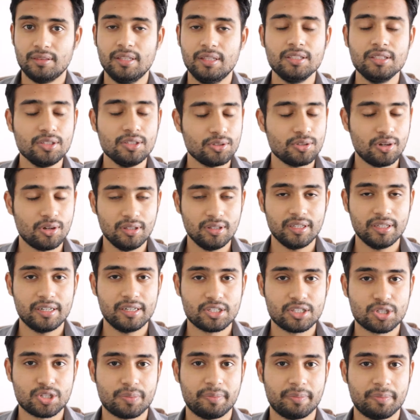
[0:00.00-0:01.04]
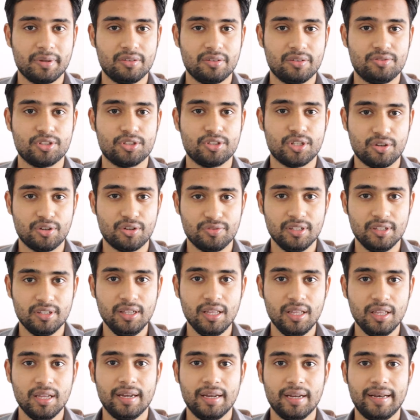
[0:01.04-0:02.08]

This is all there is to prepare for TOEFL.